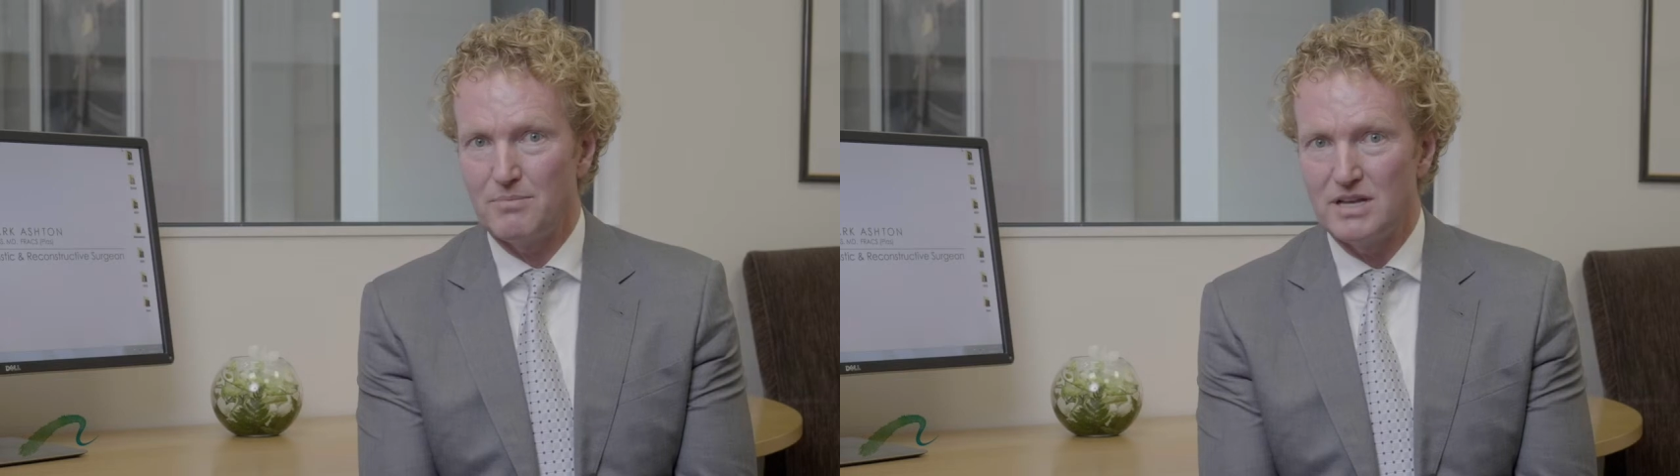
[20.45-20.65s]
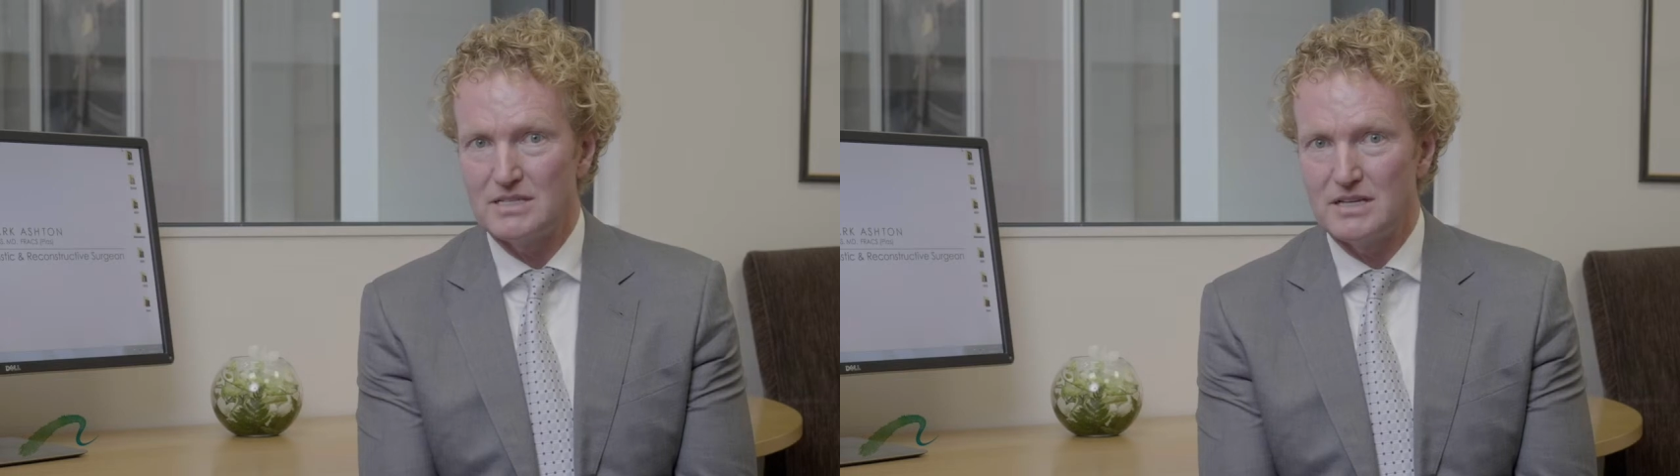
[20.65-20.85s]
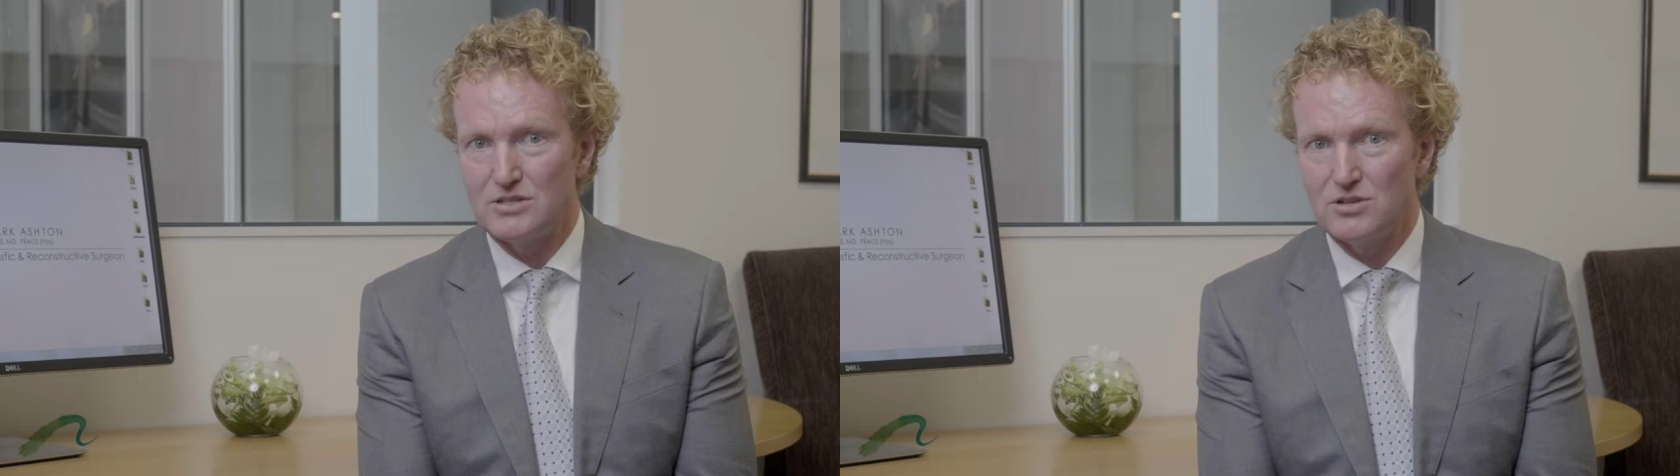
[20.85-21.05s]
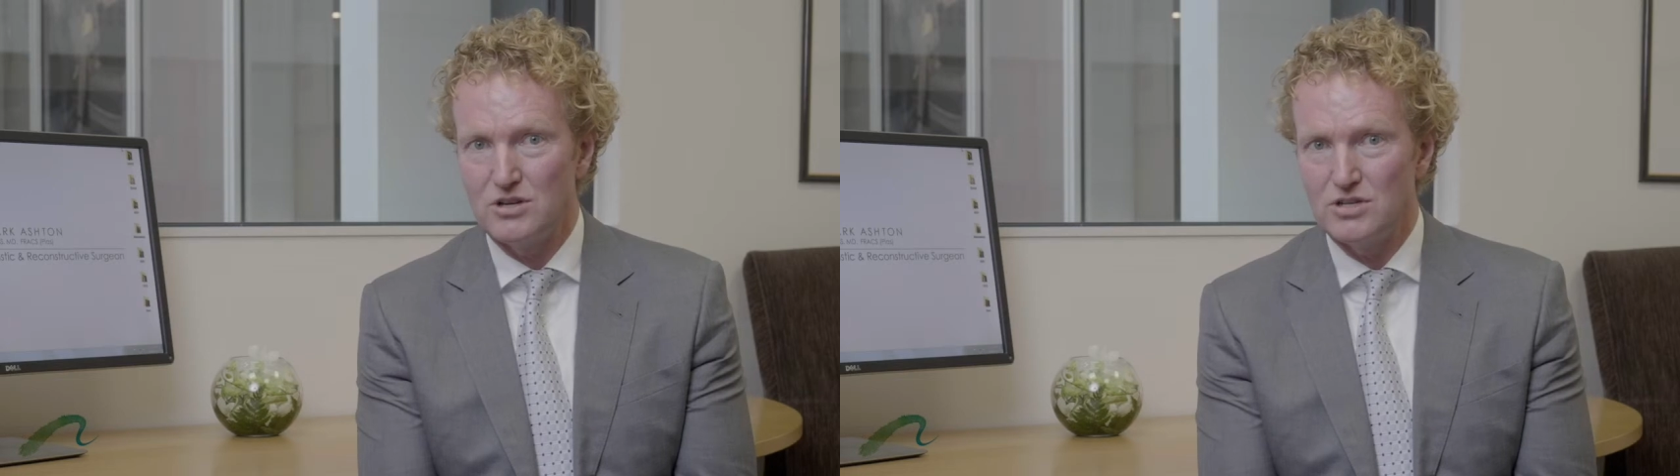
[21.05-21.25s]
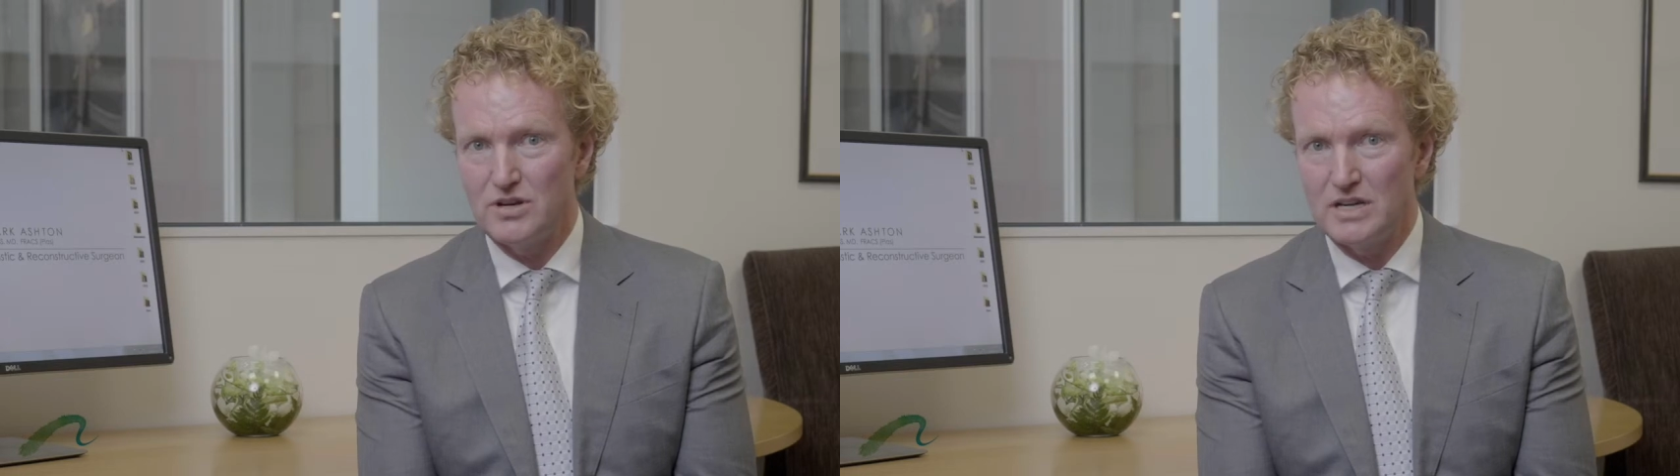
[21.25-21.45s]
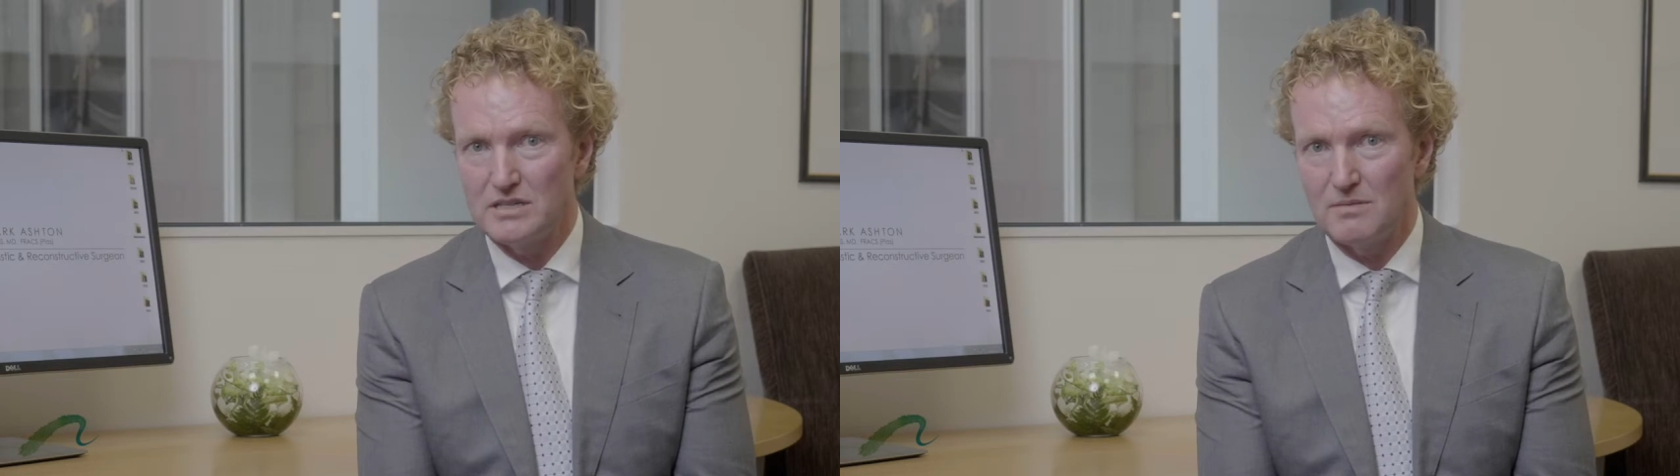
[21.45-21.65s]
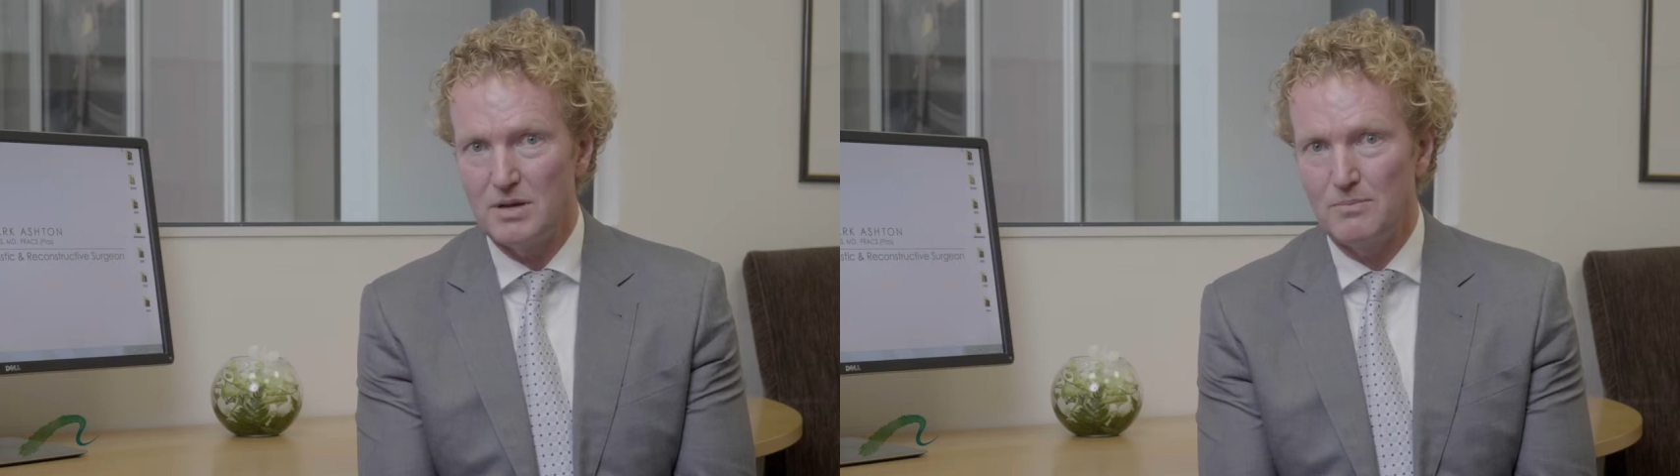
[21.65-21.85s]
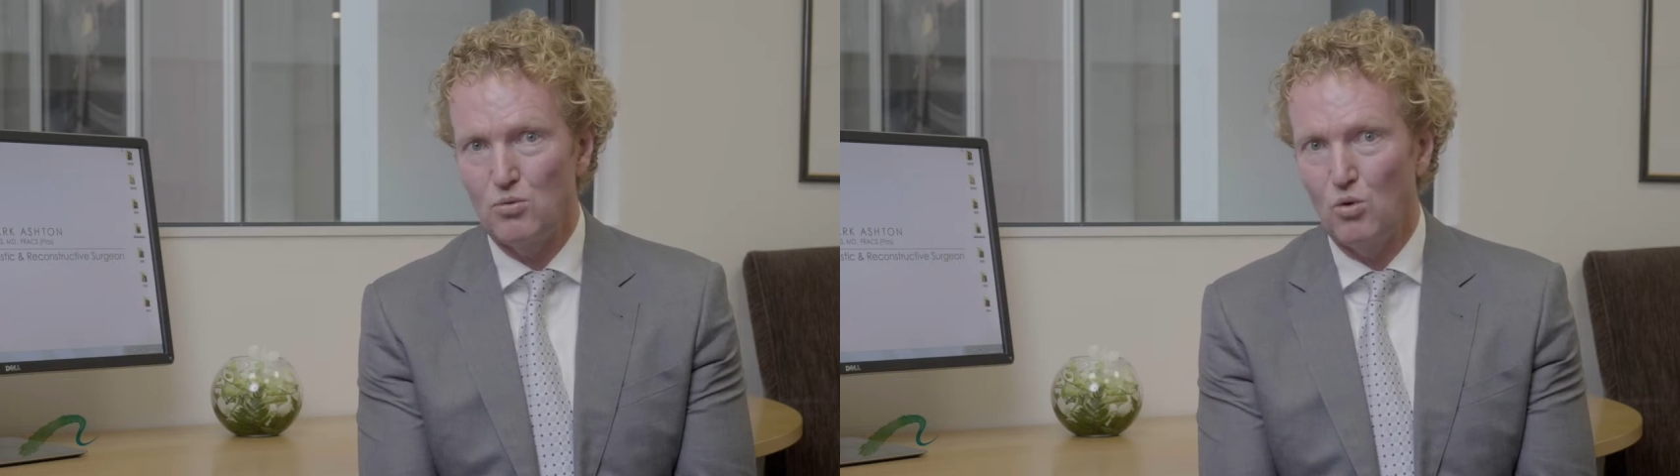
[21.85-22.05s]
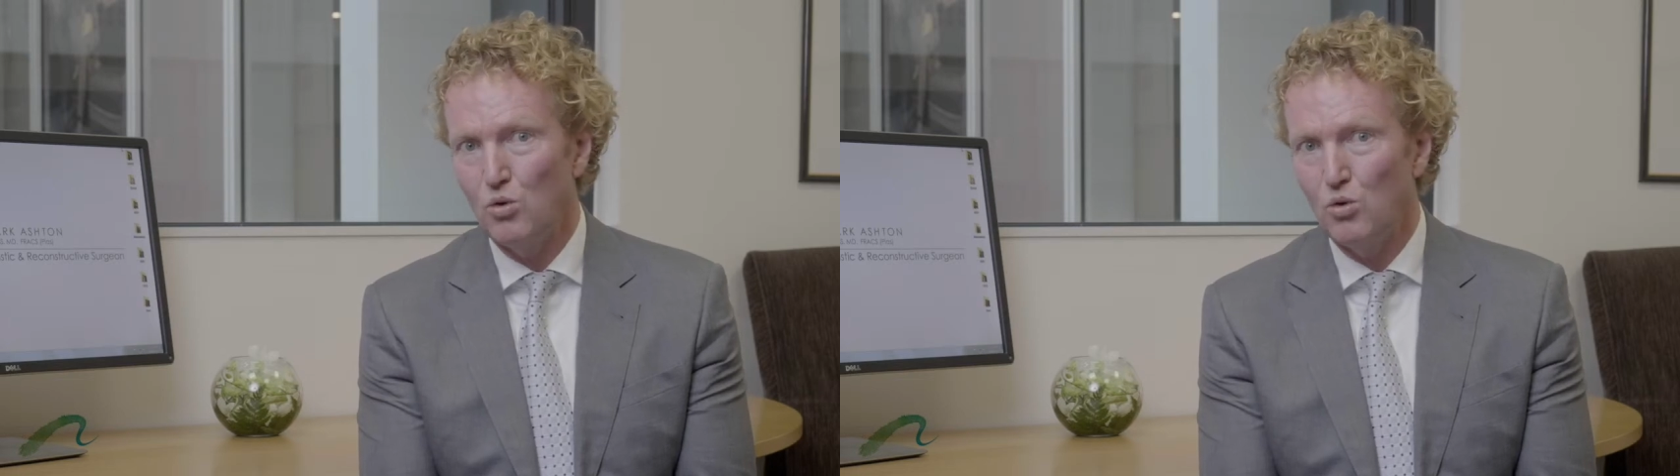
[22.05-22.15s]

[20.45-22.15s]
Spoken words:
plastic surgery is that people